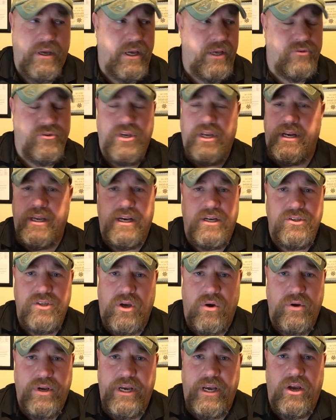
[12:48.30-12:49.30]
He's going to get us
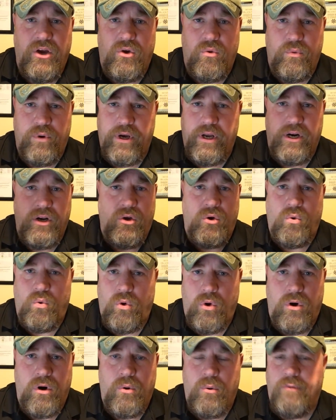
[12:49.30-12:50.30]
all killed. We're going to go to
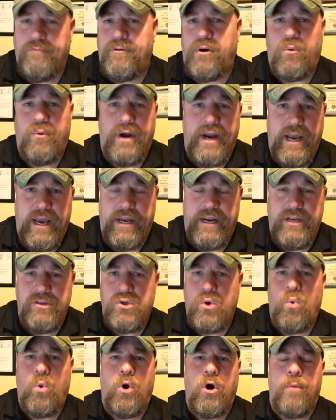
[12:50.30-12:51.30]
war with Iran.
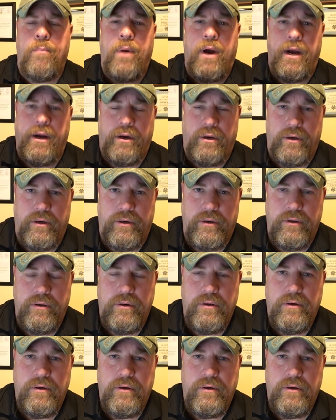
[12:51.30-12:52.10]
He's a warmonger.